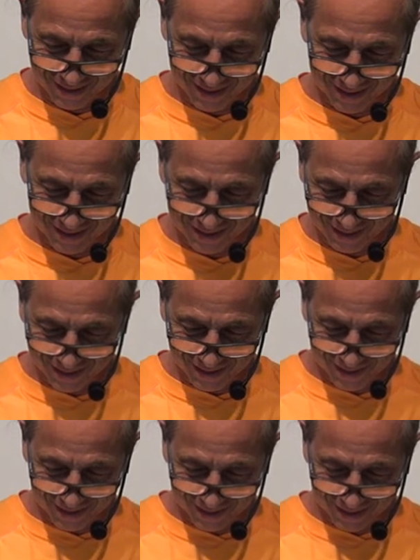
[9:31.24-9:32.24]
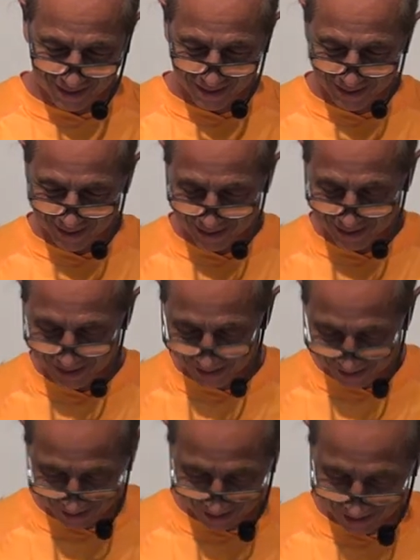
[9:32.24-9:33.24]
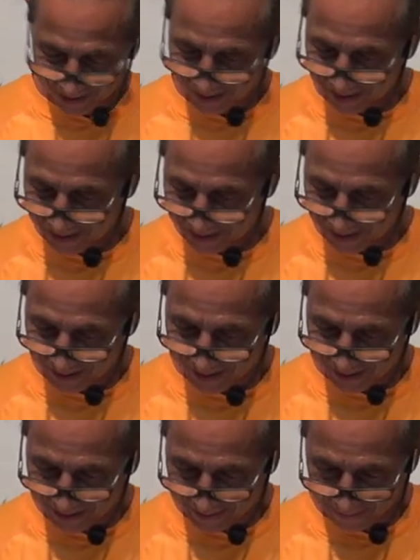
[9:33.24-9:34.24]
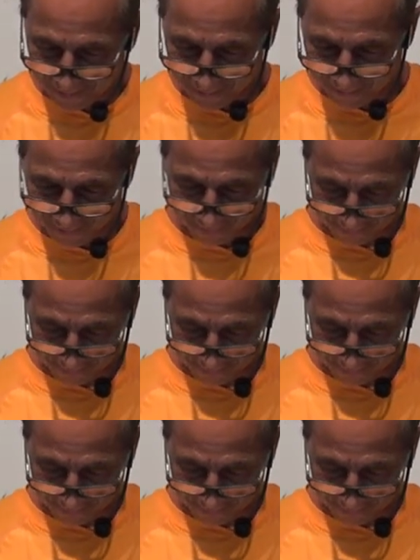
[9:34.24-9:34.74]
Nothing is said.